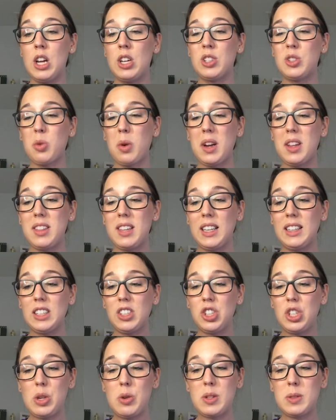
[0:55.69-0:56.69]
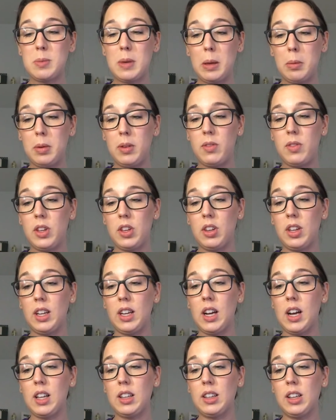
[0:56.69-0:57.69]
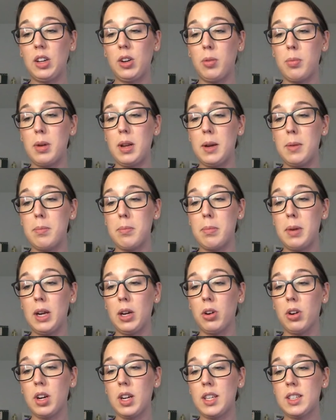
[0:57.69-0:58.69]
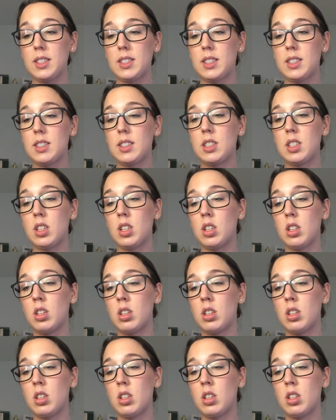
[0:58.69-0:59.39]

so I think that she was maybe feeling a little bit embarrassed.